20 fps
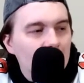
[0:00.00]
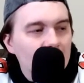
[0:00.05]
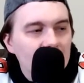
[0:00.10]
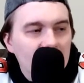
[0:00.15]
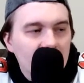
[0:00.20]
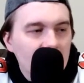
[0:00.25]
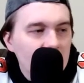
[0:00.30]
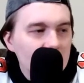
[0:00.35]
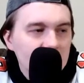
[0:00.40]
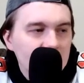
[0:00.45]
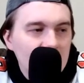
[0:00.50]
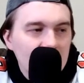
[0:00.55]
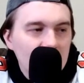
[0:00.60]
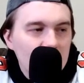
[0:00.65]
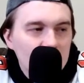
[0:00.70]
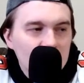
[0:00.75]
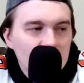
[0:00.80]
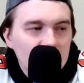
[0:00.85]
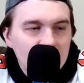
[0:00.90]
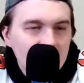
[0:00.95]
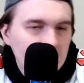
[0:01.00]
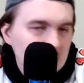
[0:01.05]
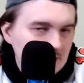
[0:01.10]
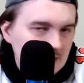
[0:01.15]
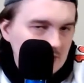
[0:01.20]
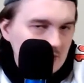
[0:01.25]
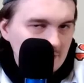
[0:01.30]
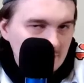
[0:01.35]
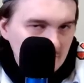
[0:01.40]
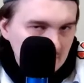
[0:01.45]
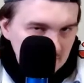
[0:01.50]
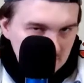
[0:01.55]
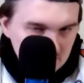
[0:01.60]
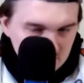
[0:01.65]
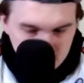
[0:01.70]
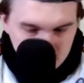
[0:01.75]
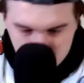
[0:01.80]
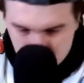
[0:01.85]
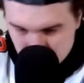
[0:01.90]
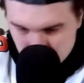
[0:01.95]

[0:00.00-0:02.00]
because they don't look at his defense.